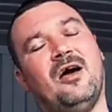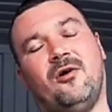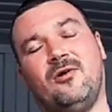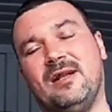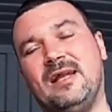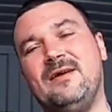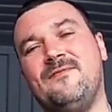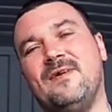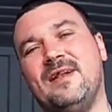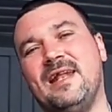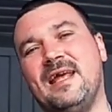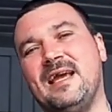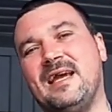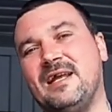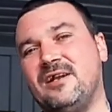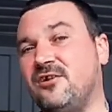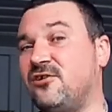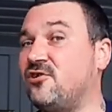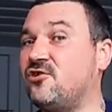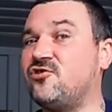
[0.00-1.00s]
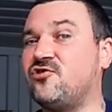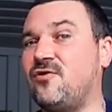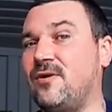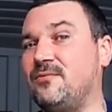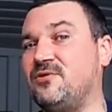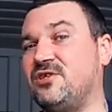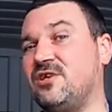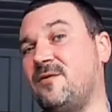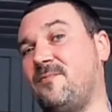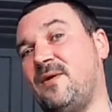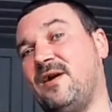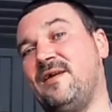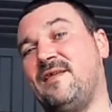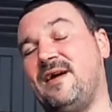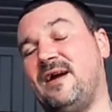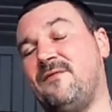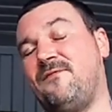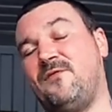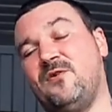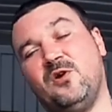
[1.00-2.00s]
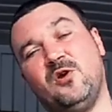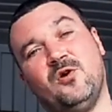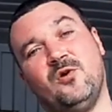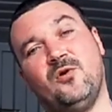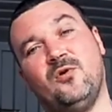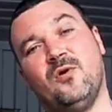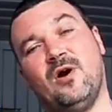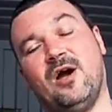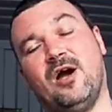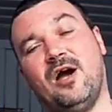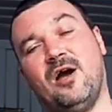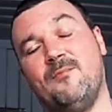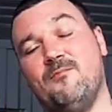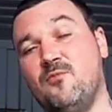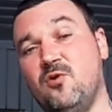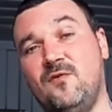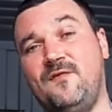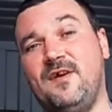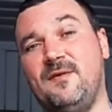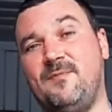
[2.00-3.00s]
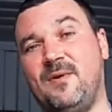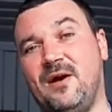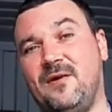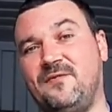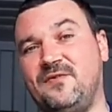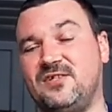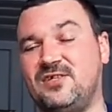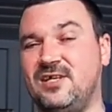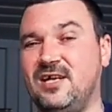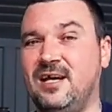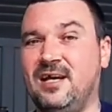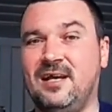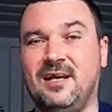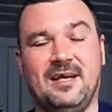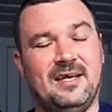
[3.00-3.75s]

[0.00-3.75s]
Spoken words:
I'll leave a link in the description about that for you movie buffs.